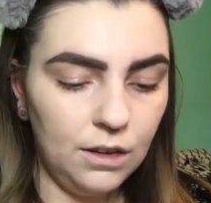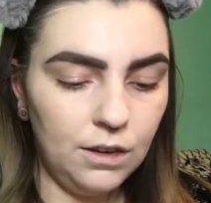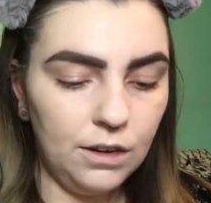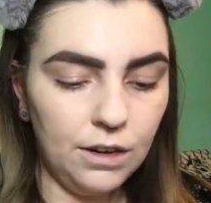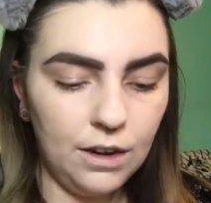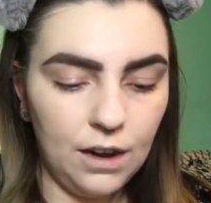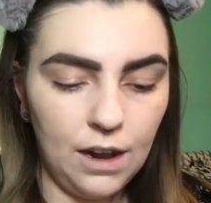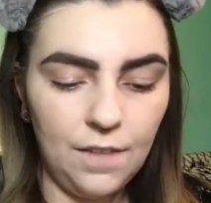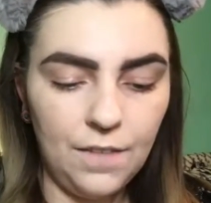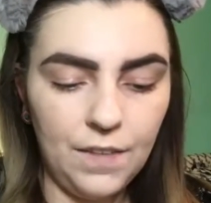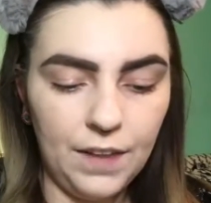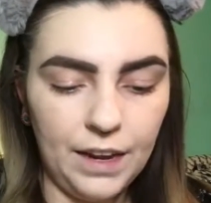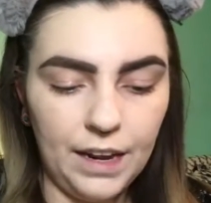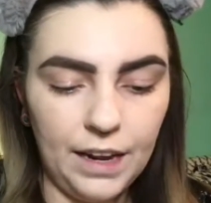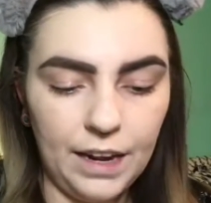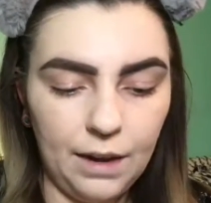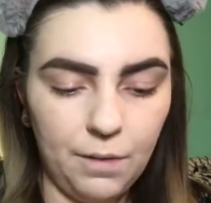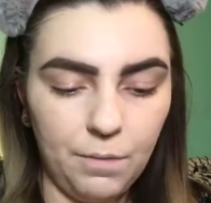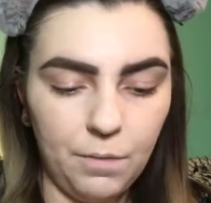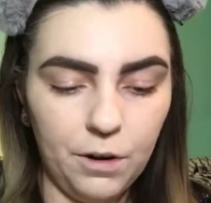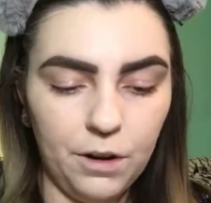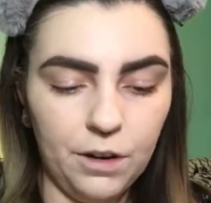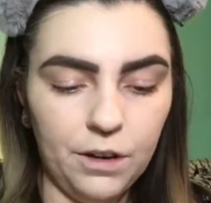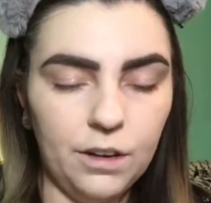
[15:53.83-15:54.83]
Oh no, I think it
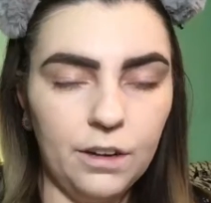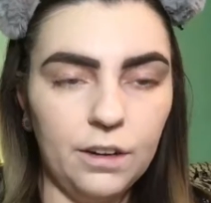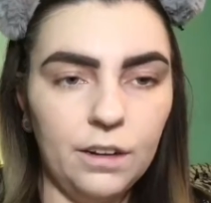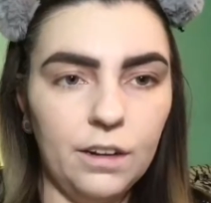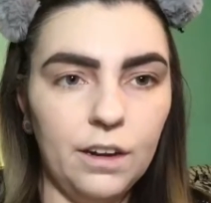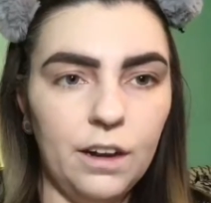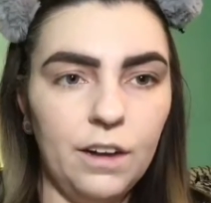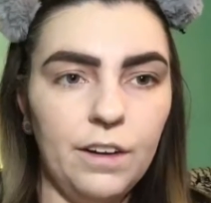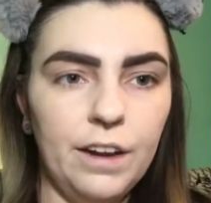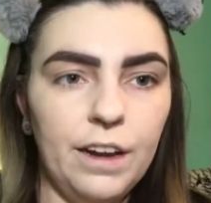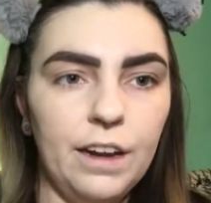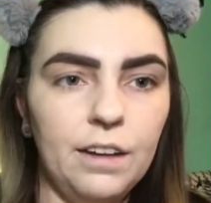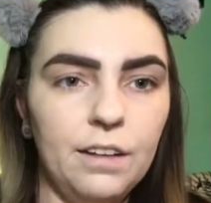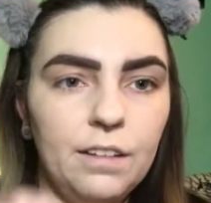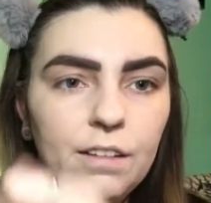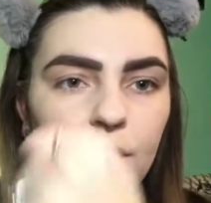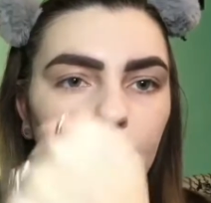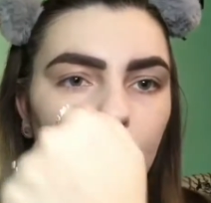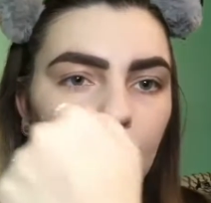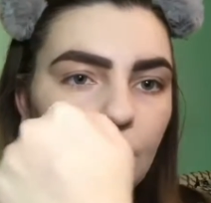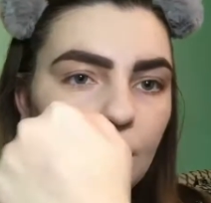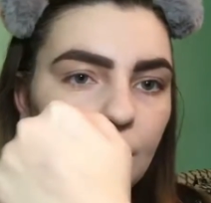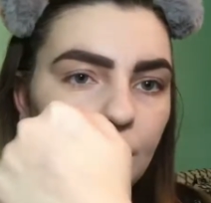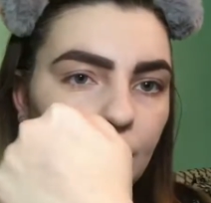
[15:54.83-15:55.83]
can work. Oh yeah,
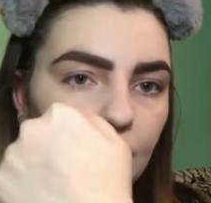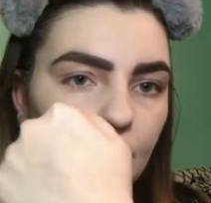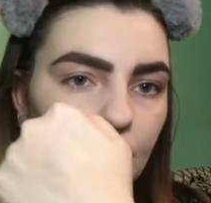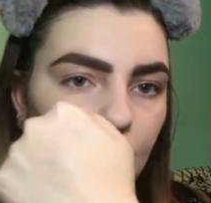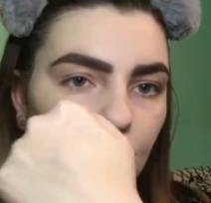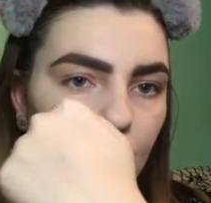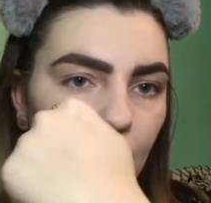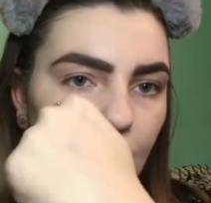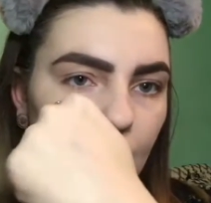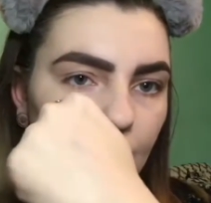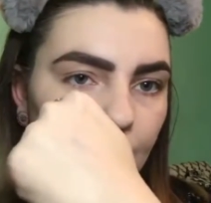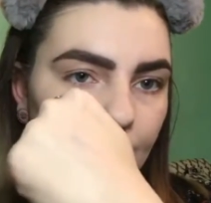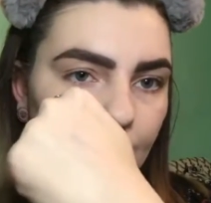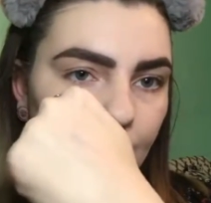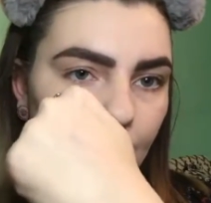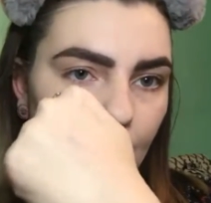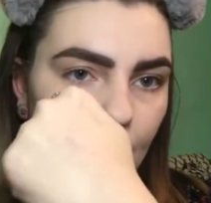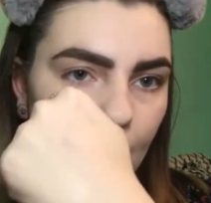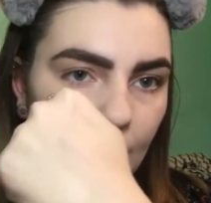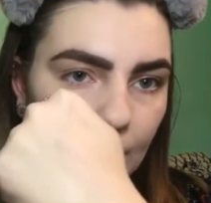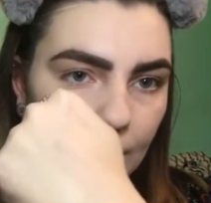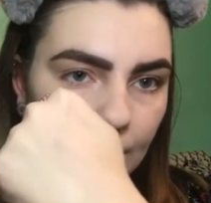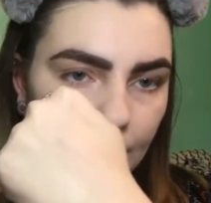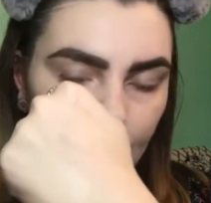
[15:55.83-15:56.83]
I think
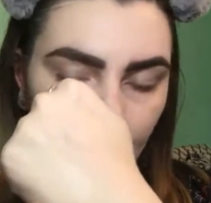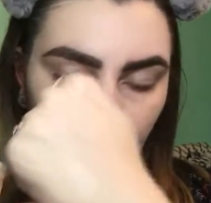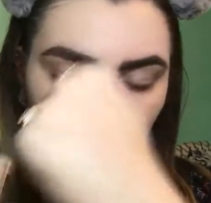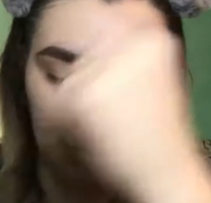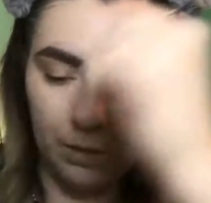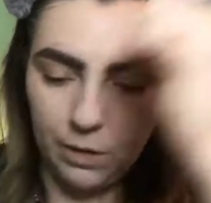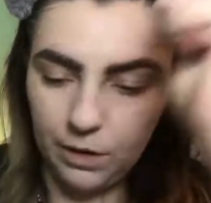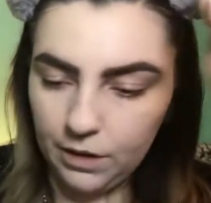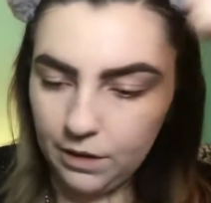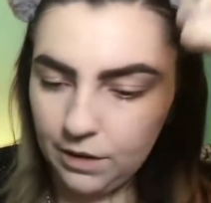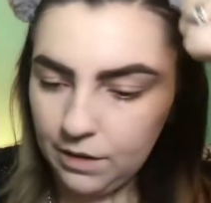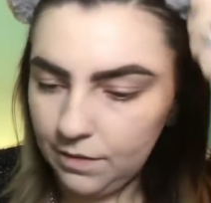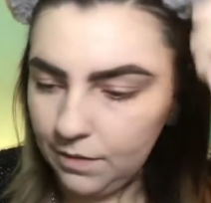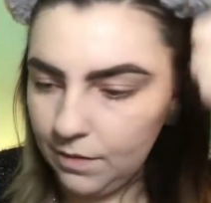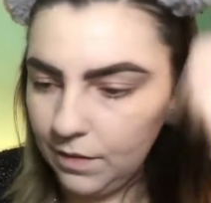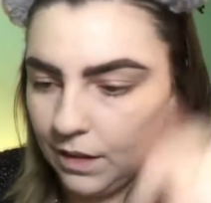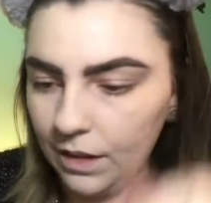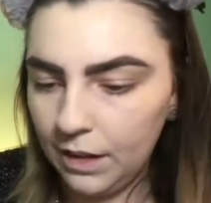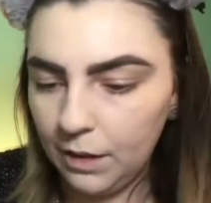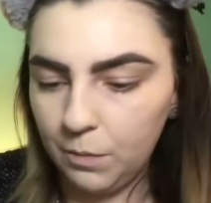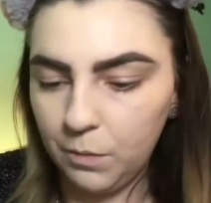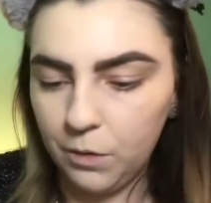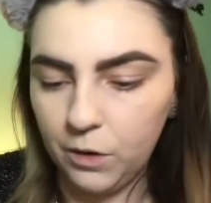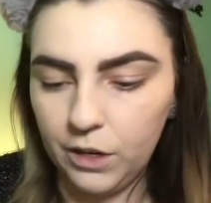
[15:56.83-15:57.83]
it'll work.
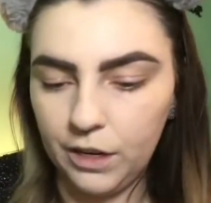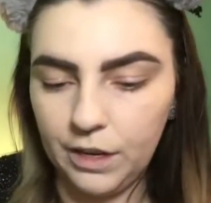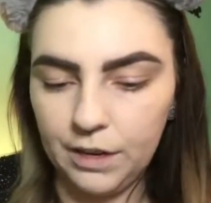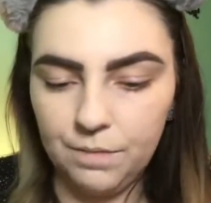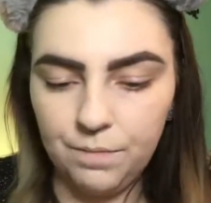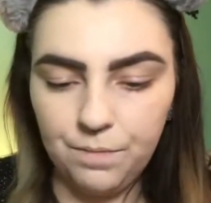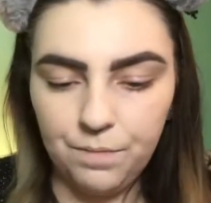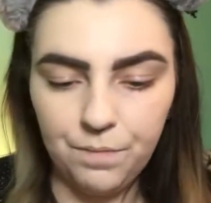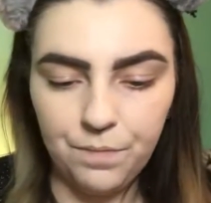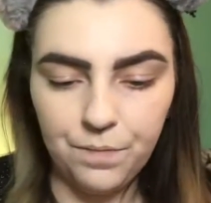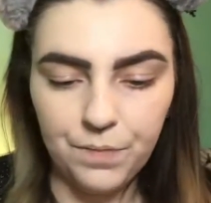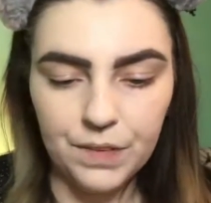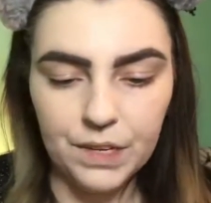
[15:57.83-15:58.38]
I think we're good.